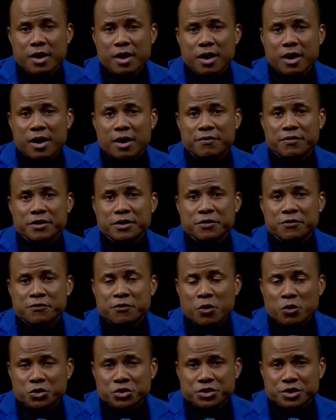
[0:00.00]
of
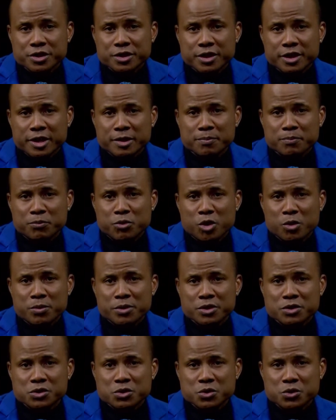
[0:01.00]
devotion in
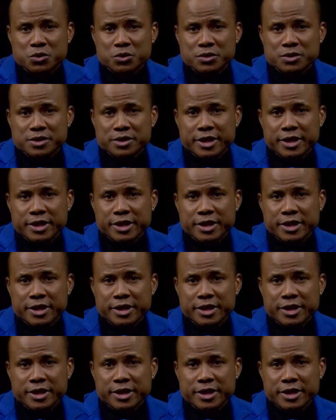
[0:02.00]
public schools.